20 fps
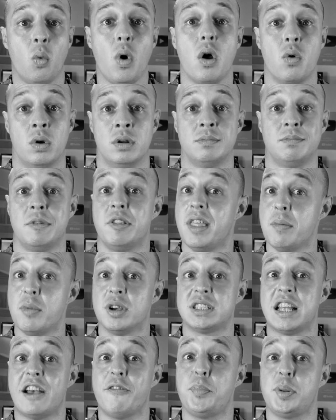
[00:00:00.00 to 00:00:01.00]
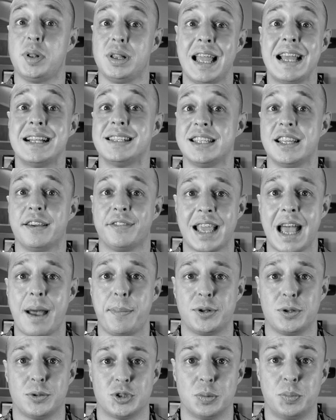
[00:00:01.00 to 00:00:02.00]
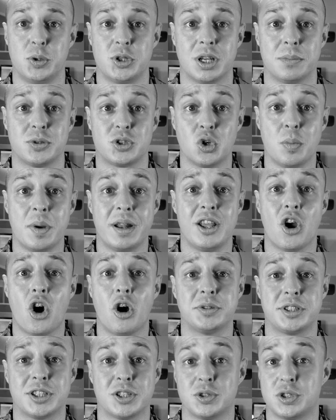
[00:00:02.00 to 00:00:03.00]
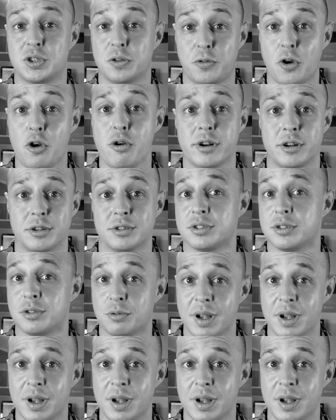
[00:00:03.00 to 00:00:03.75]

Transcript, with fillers: Well, they must have plenty of capital to put up so many obstacles to foreigners,